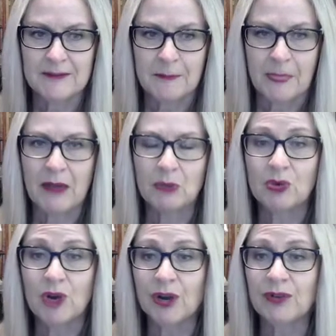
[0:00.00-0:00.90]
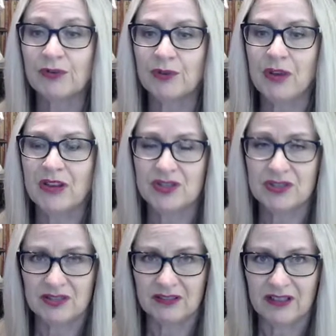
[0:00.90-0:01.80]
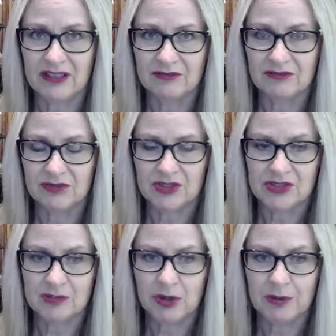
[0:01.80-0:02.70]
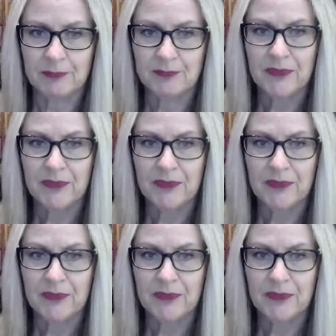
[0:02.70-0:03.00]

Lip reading: And we'll go through Edgington in just a moment.